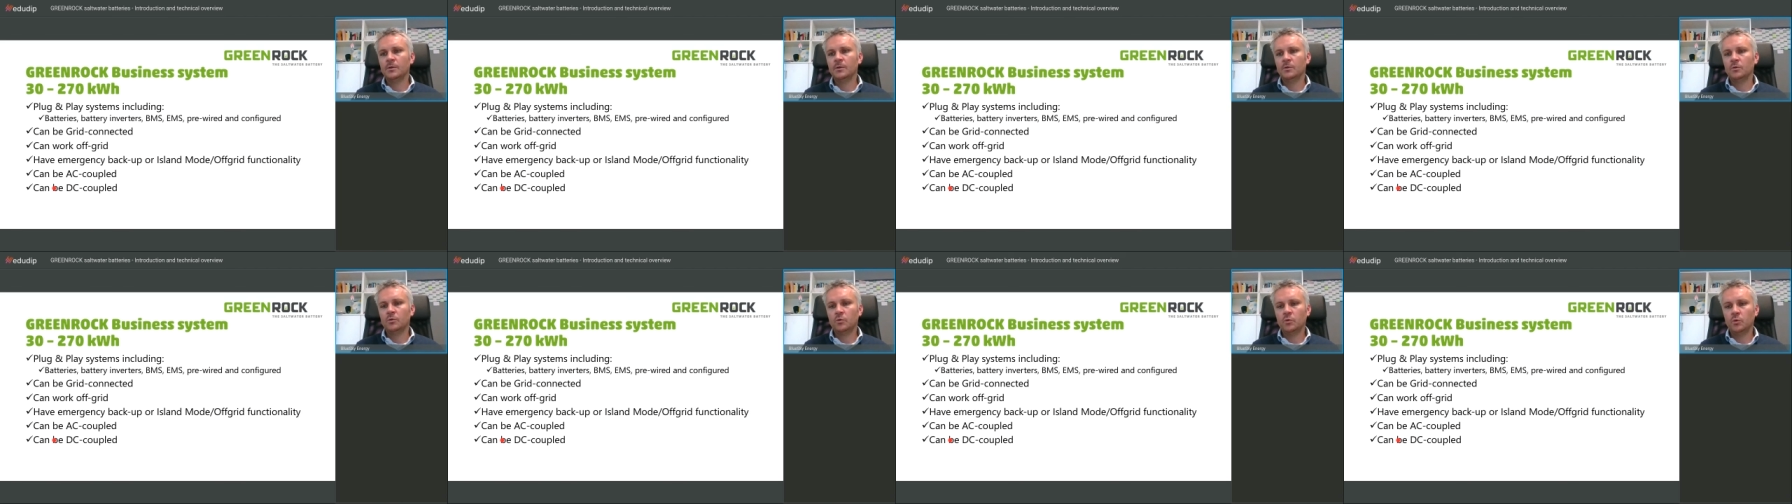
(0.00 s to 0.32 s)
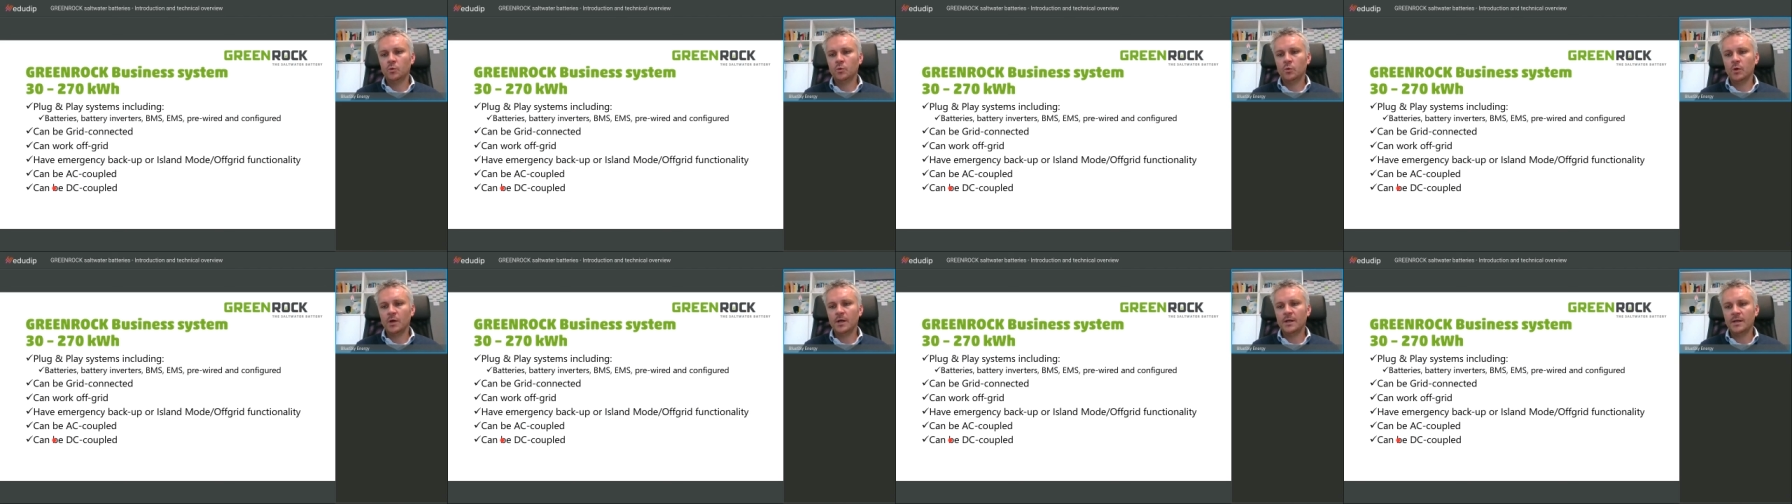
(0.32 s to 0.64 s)

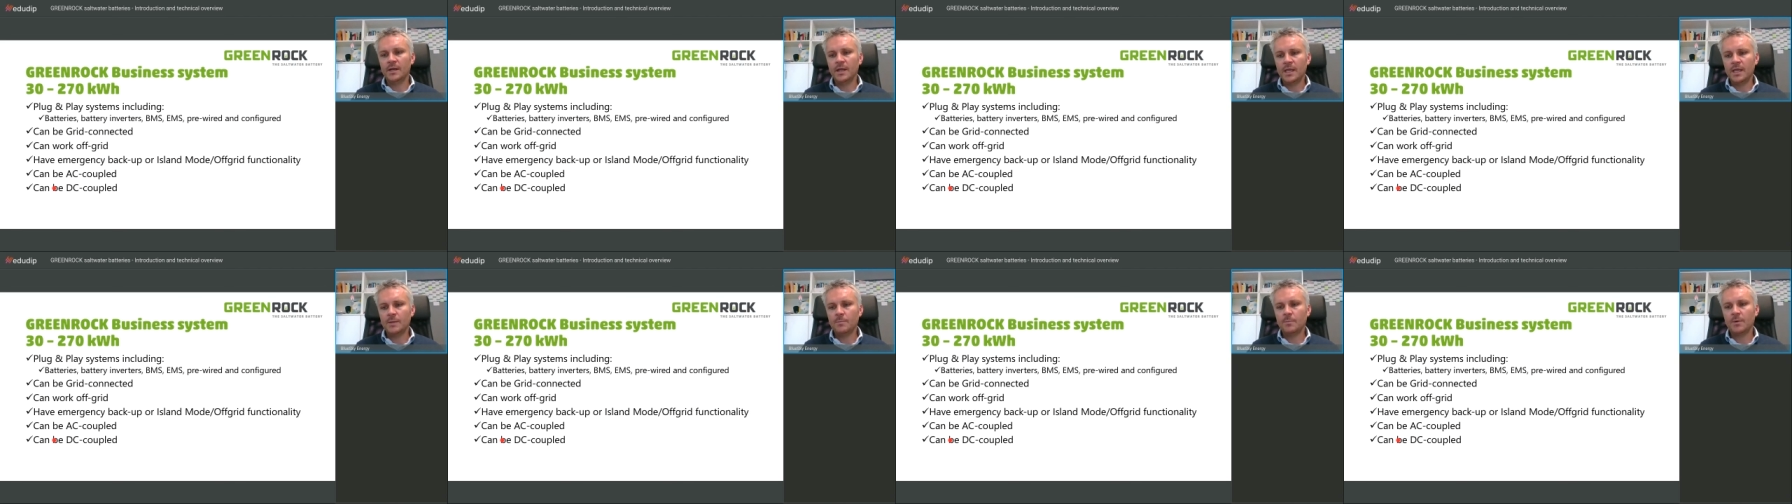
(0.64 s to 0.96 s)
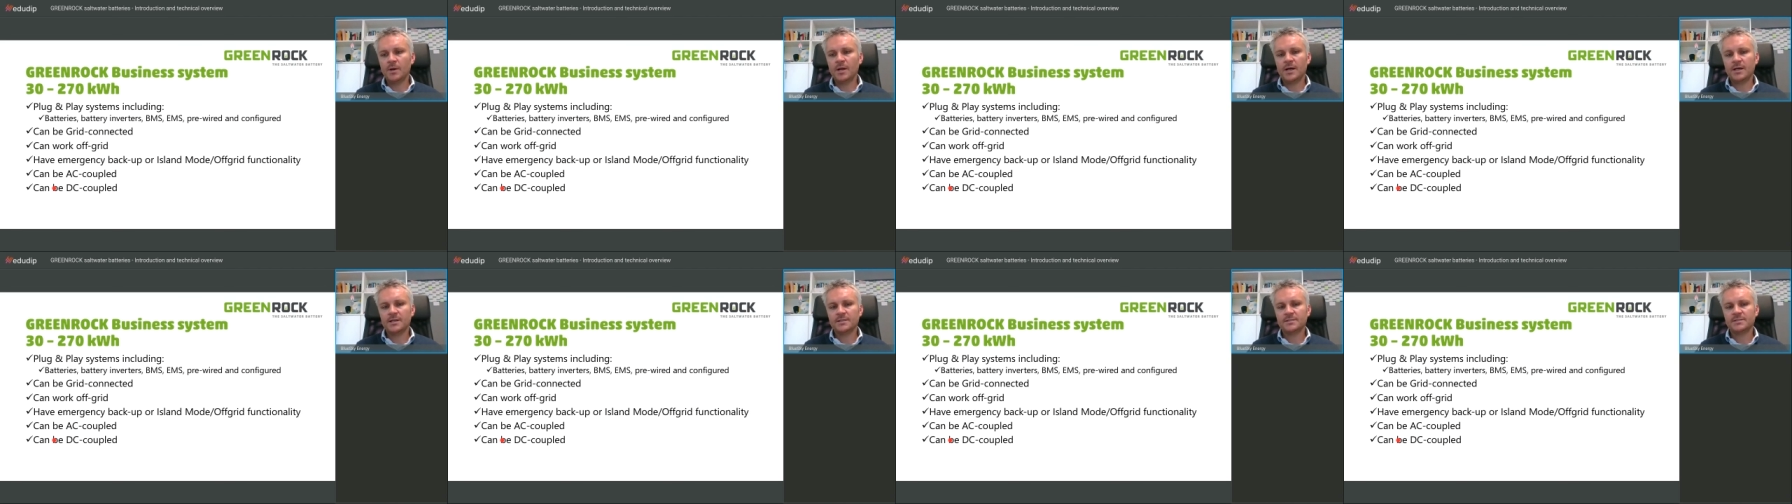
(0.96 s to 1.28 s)
provide the minimum
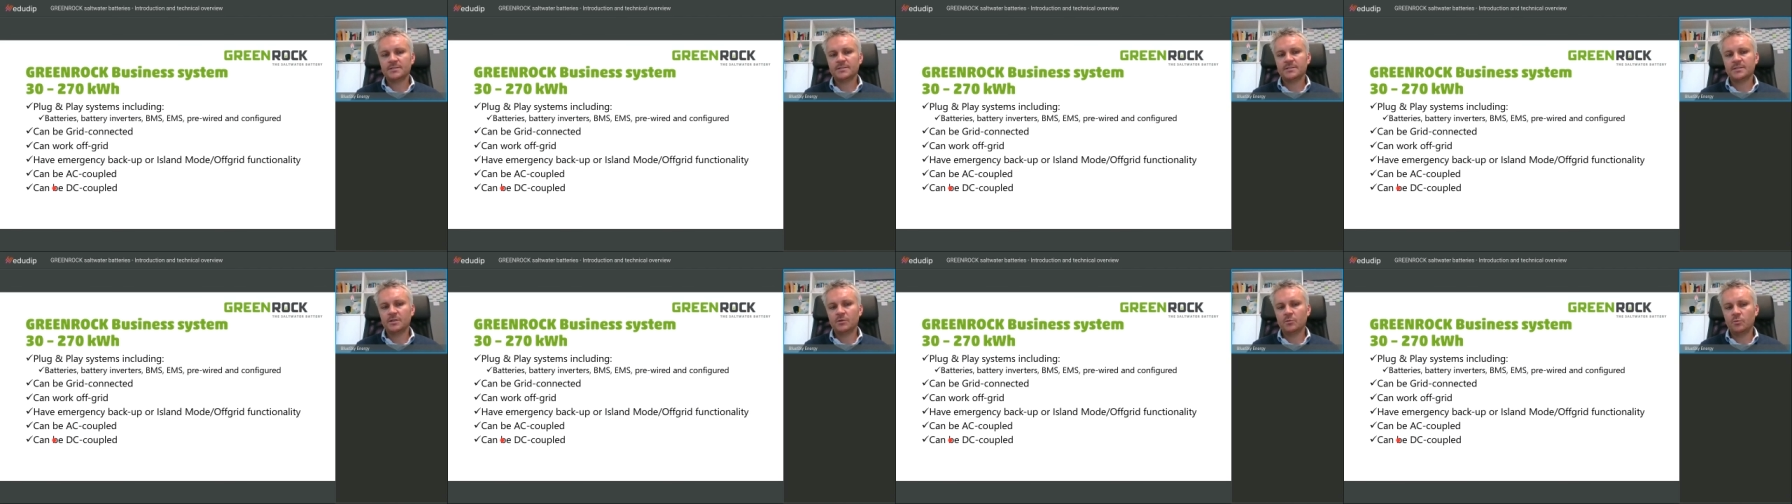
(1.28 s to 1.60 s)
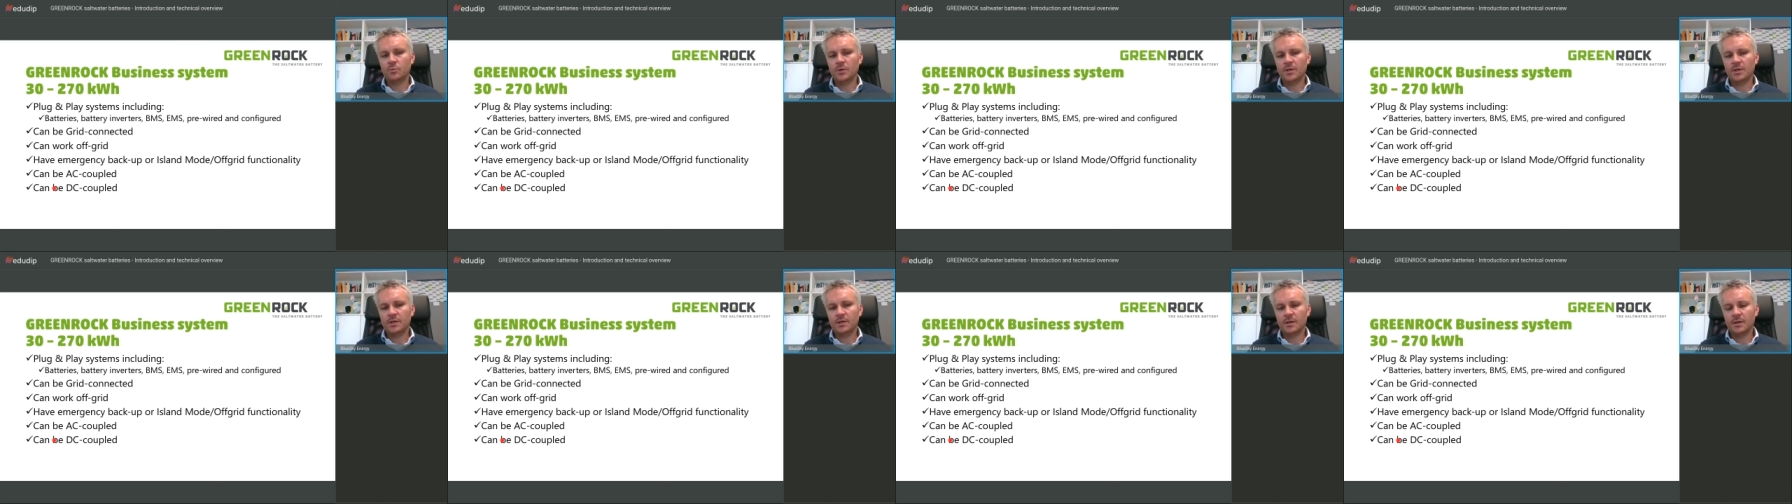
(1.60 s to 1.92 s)
energy
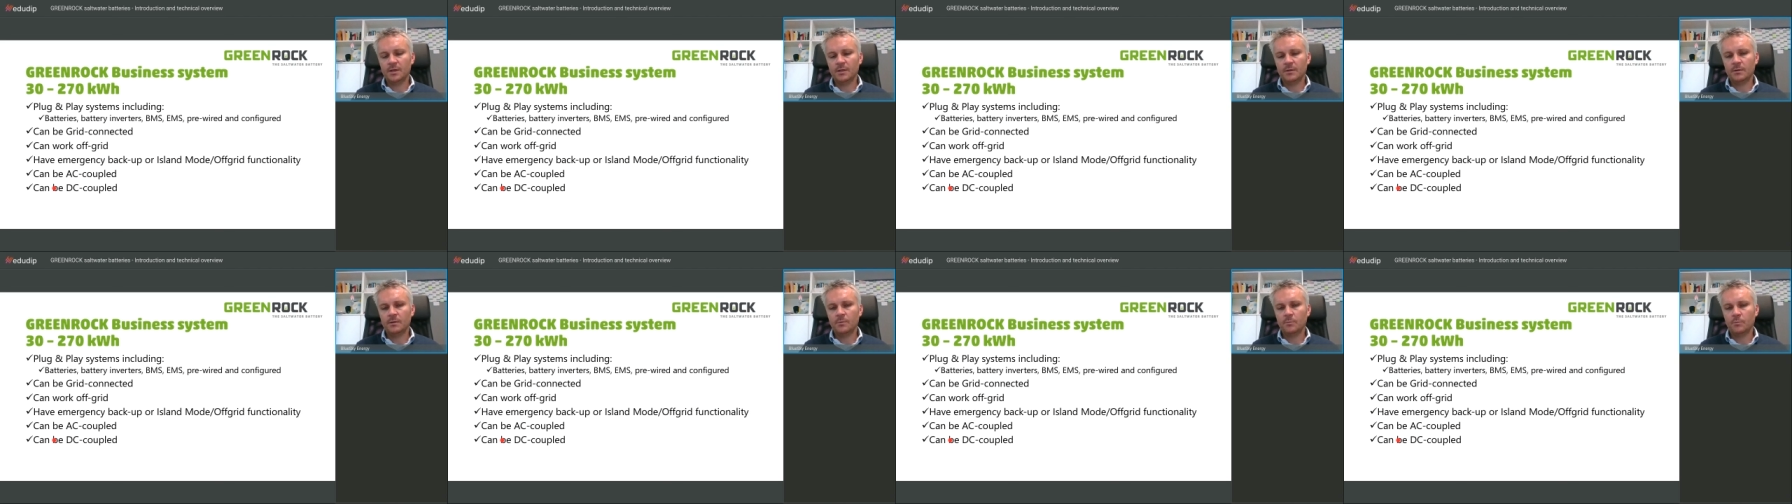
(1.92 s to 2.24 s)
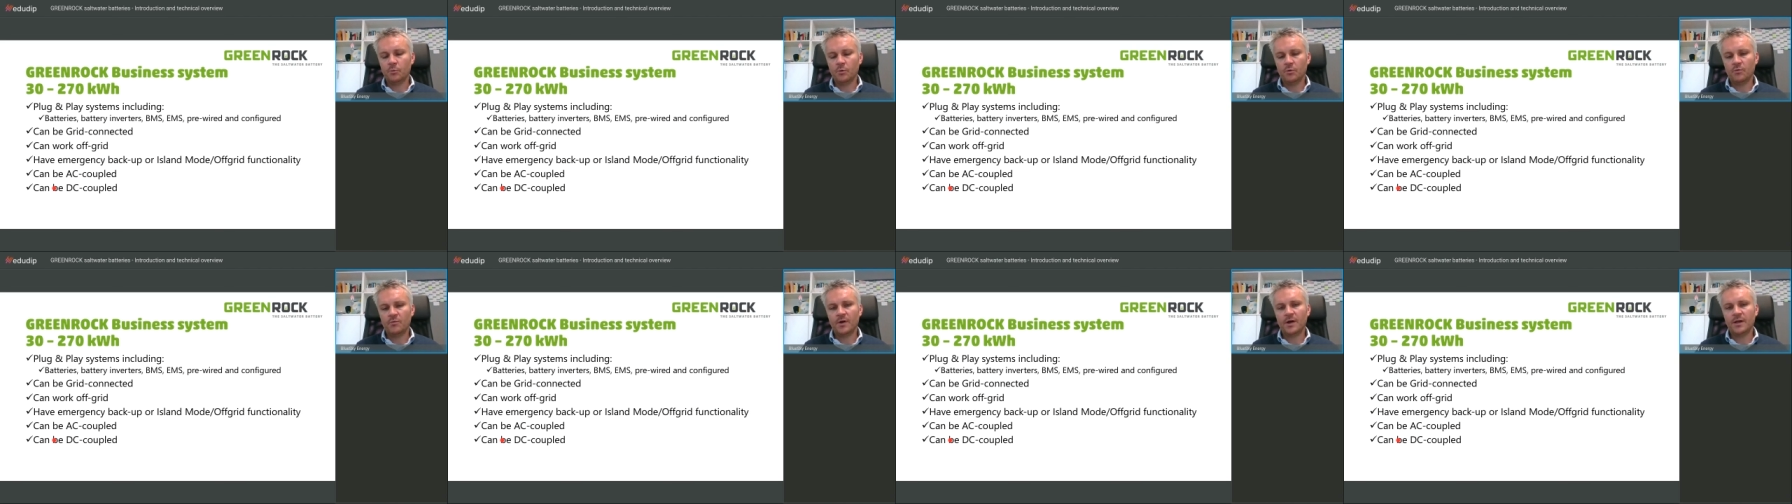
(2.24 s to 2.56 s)
once the battery
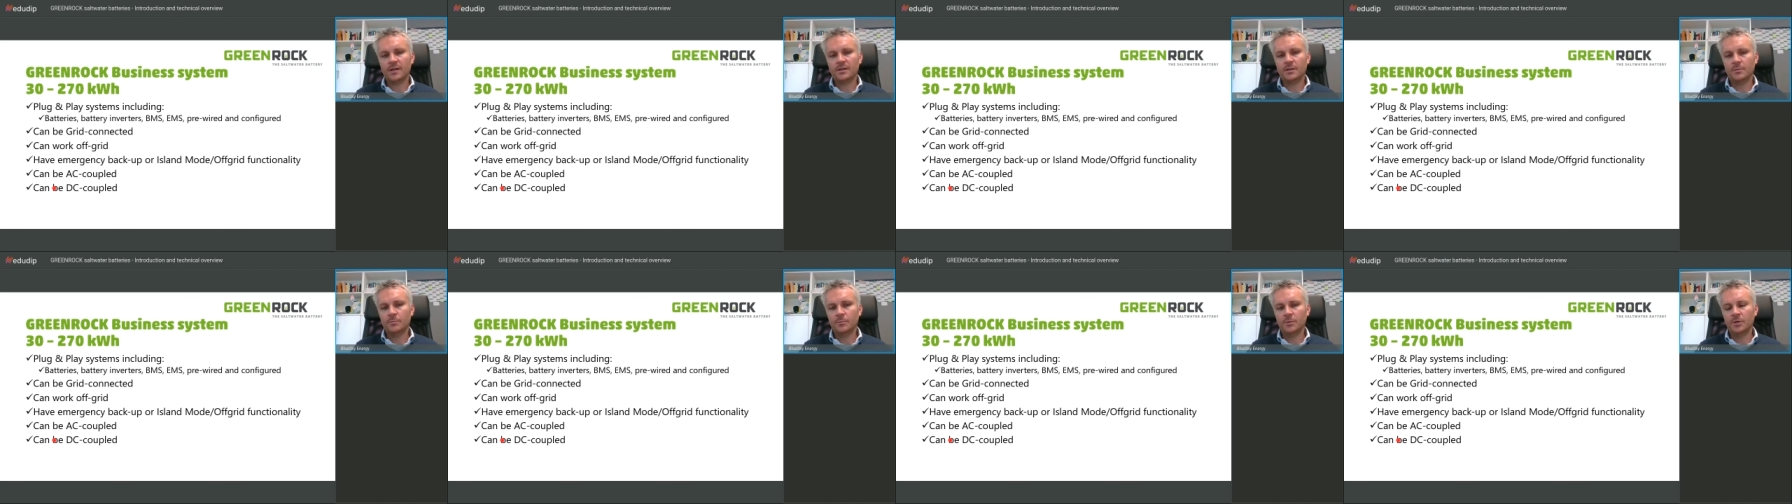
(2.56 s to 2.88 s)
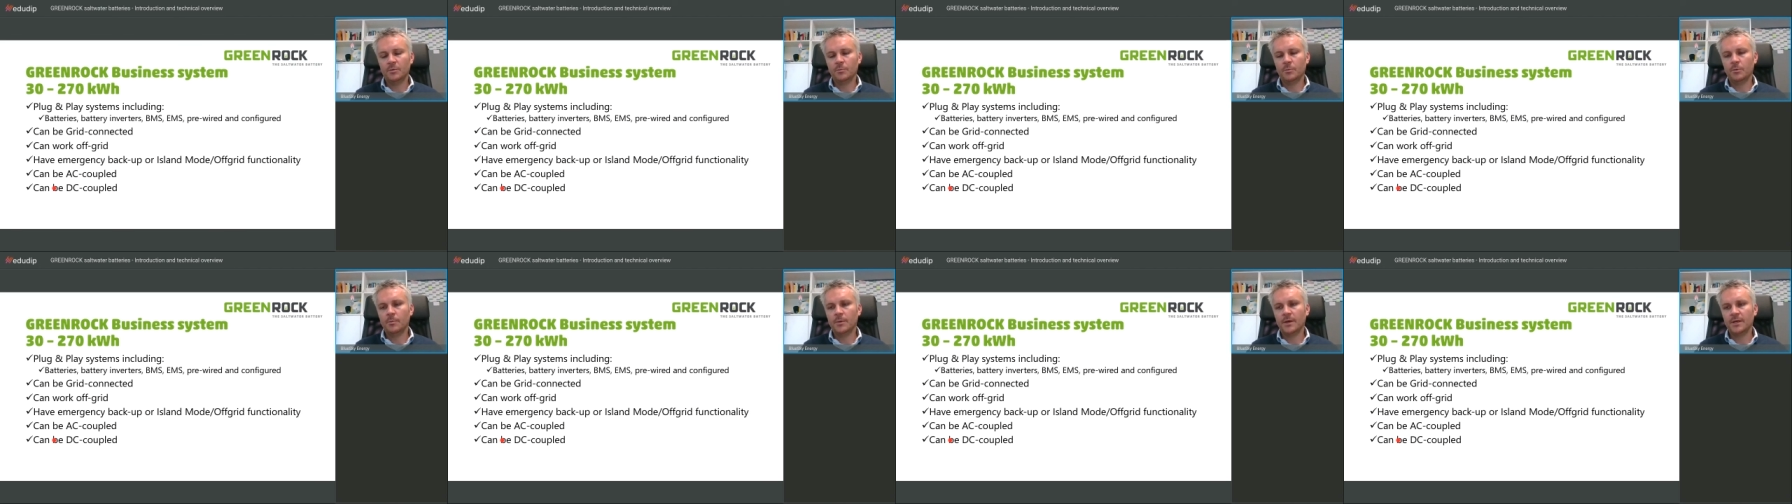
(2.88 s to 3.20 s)
would be
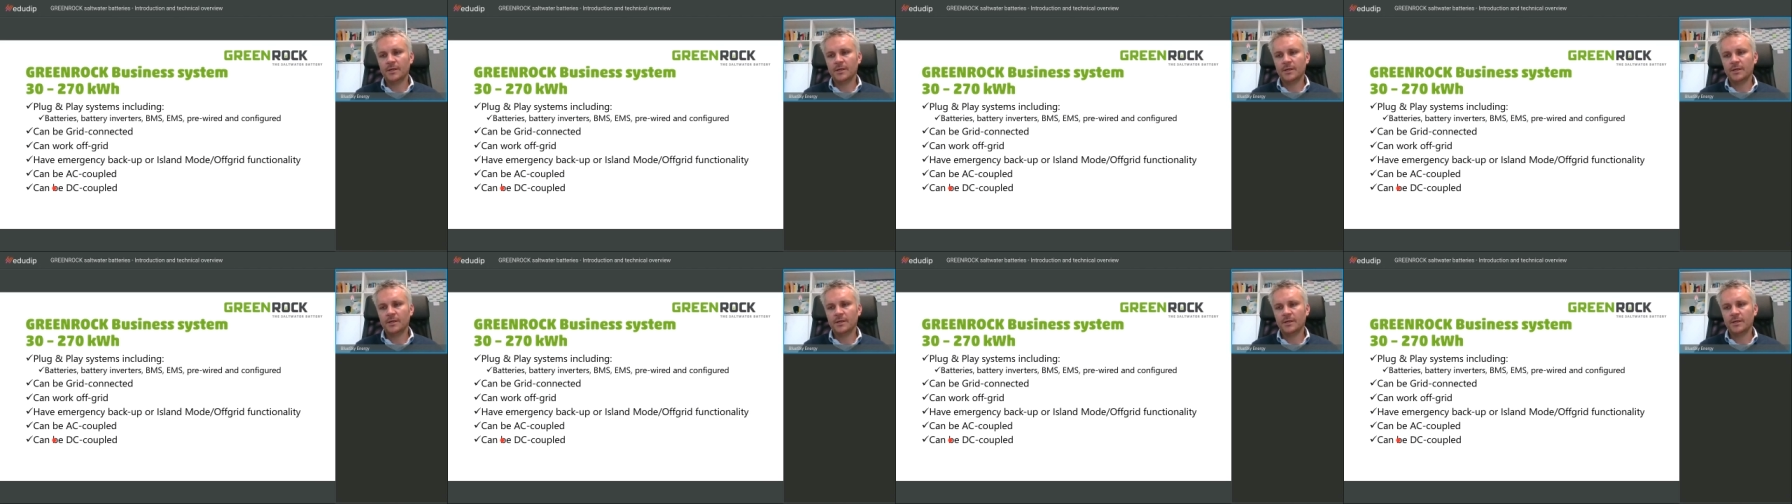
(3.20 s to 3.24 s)
empty.